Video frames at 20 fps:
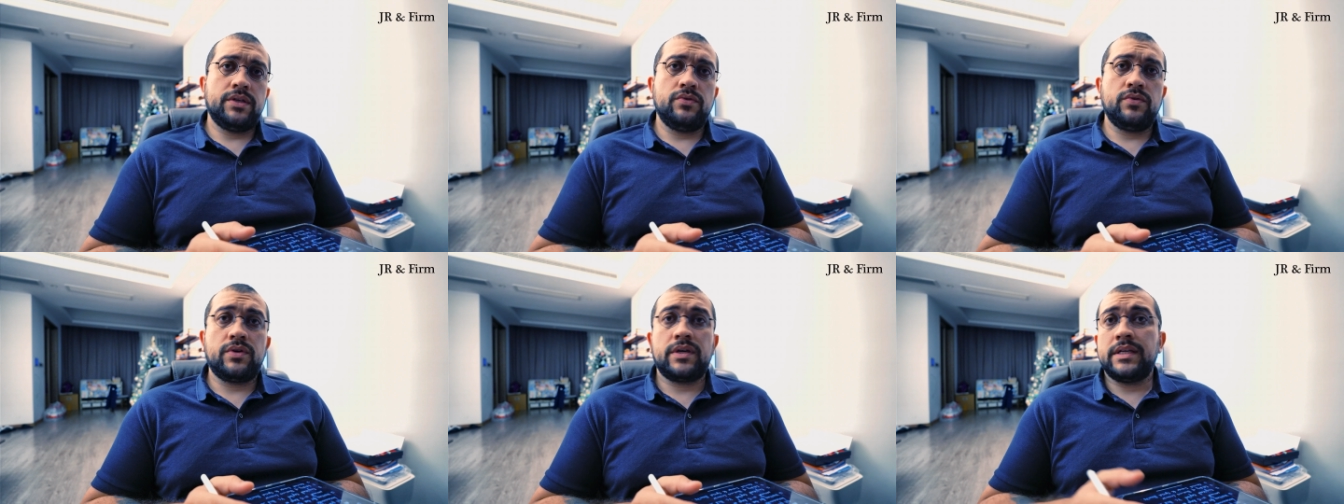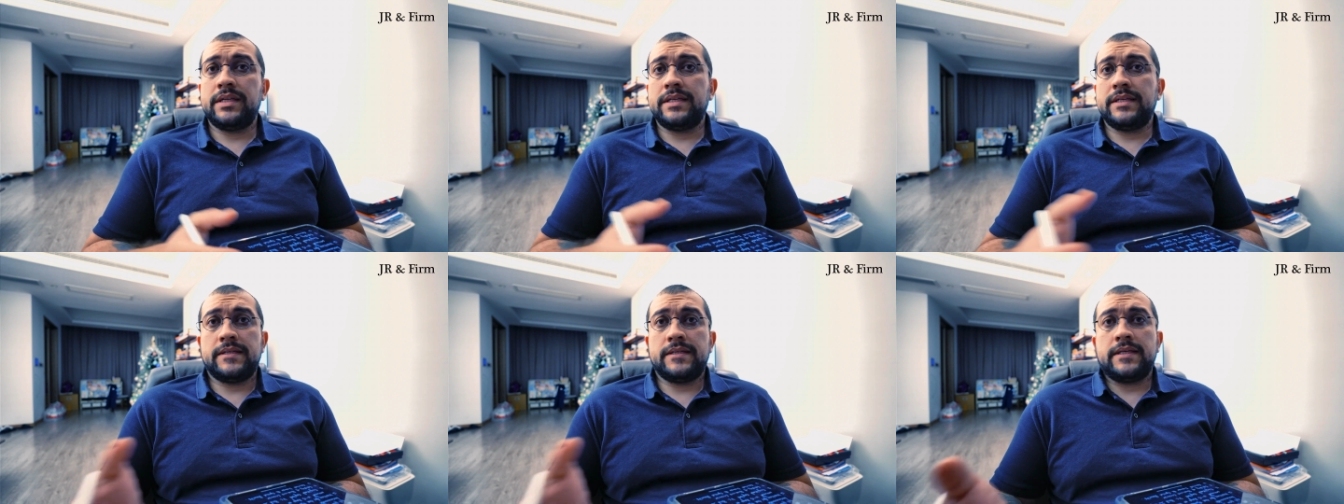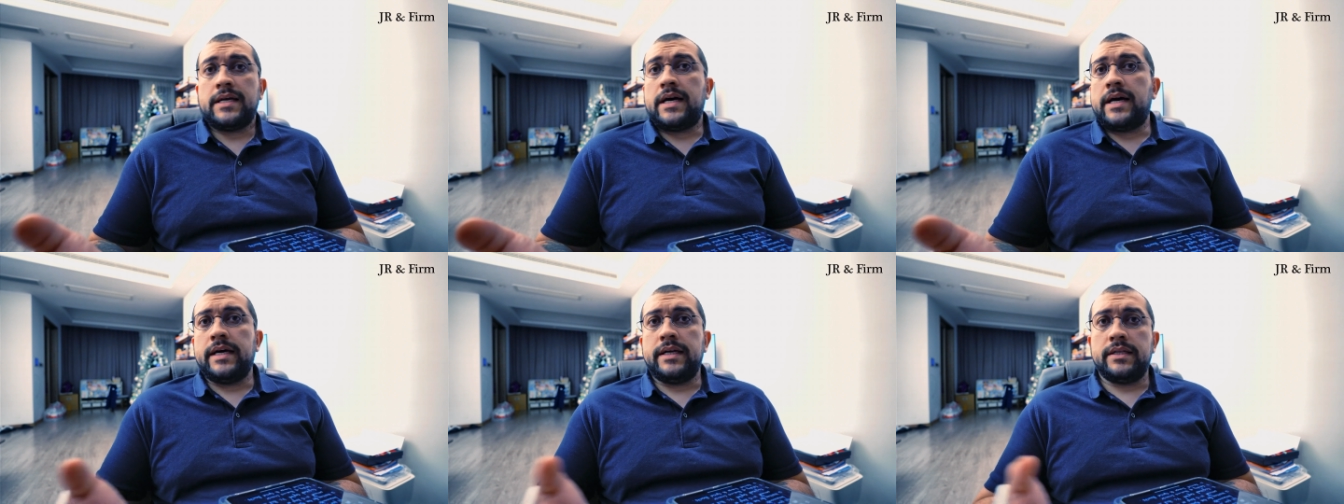you can
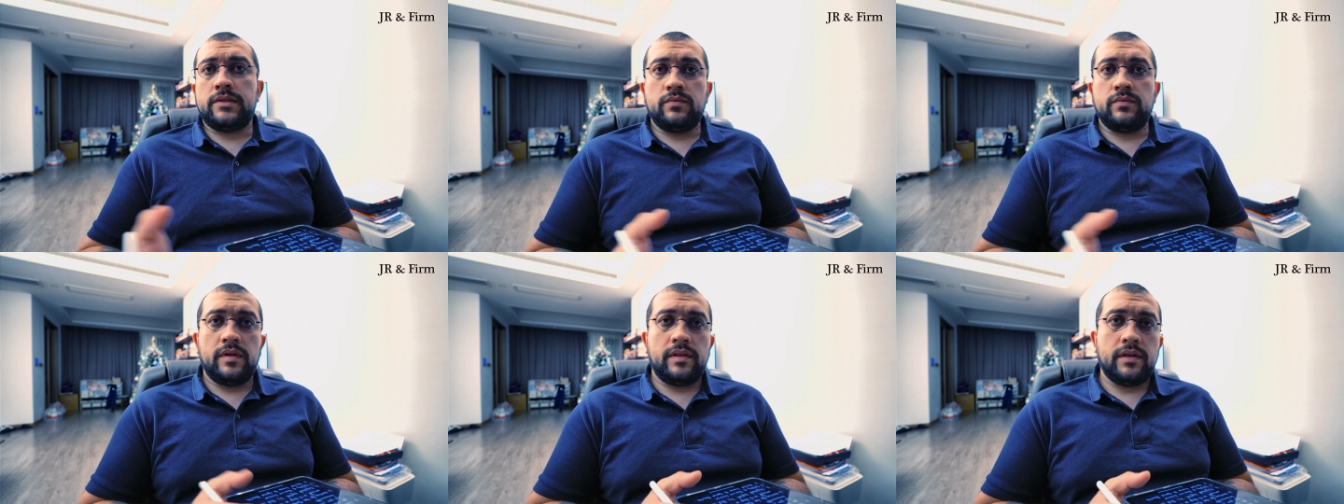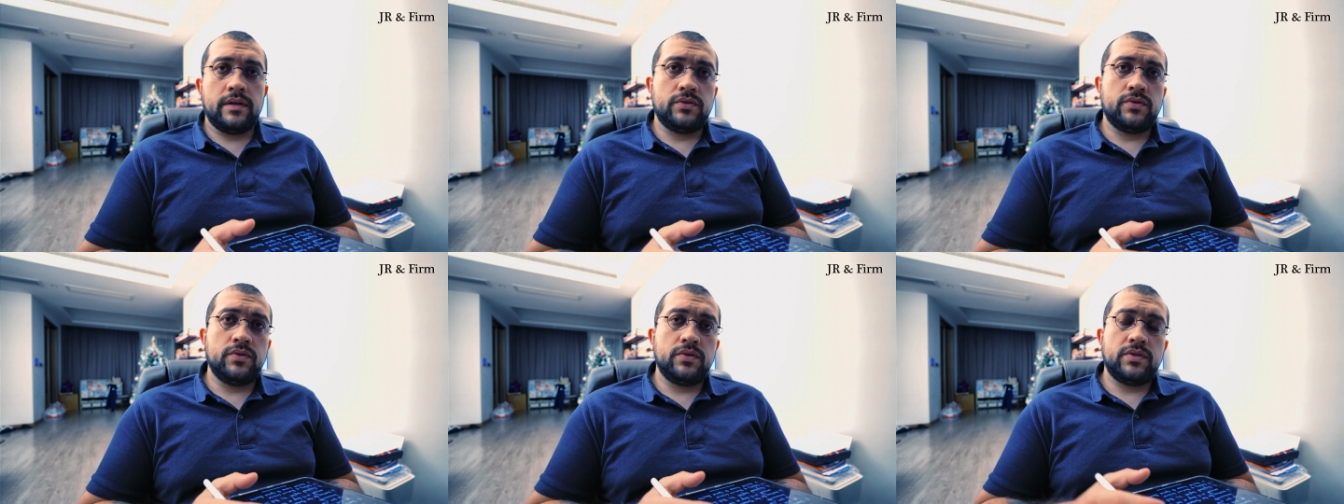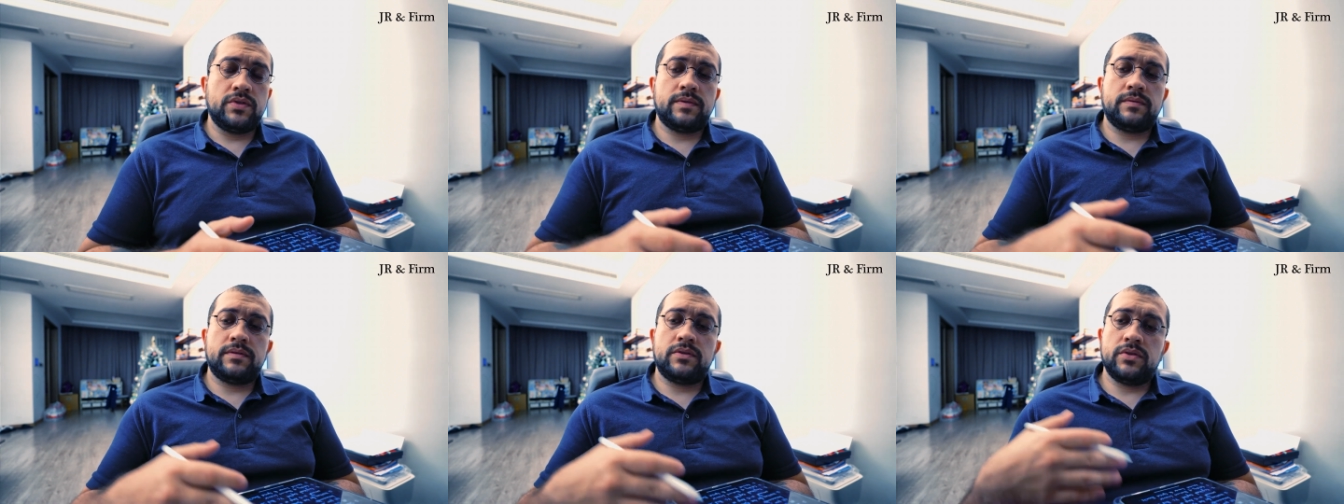decide whether
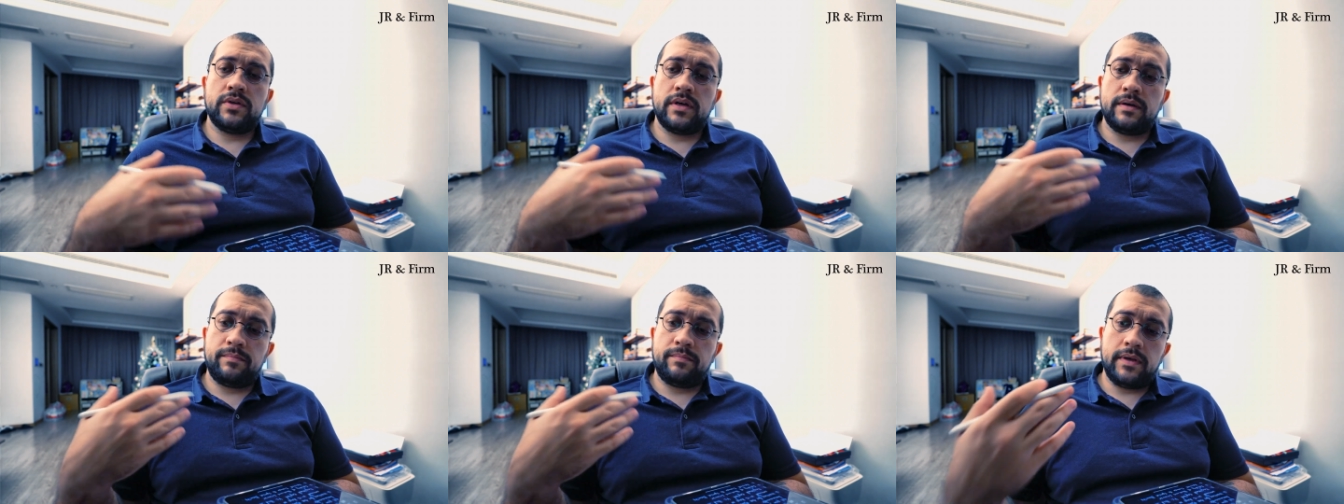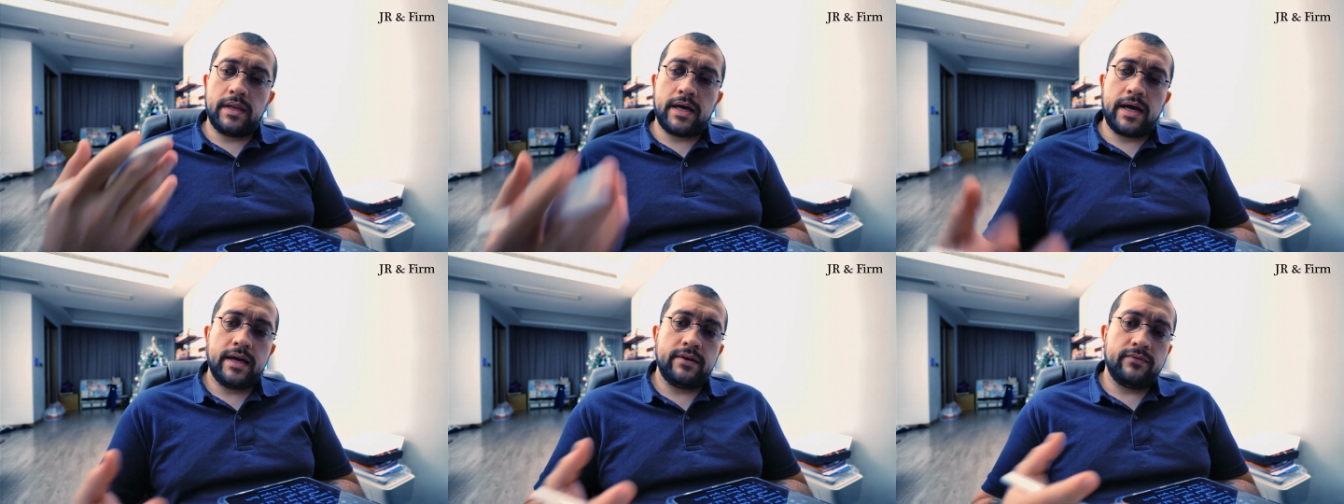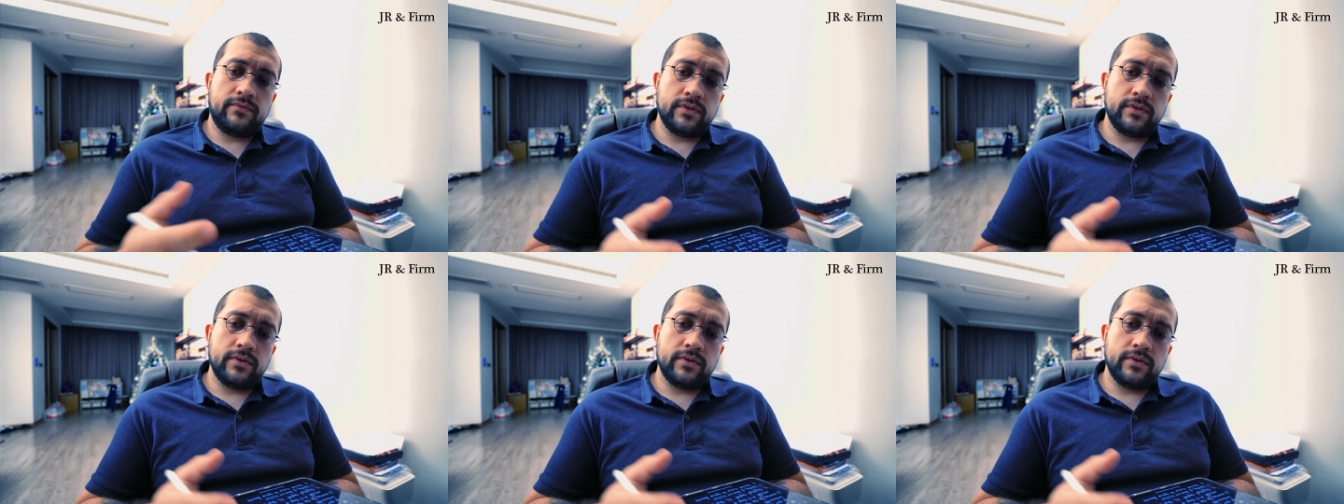to apply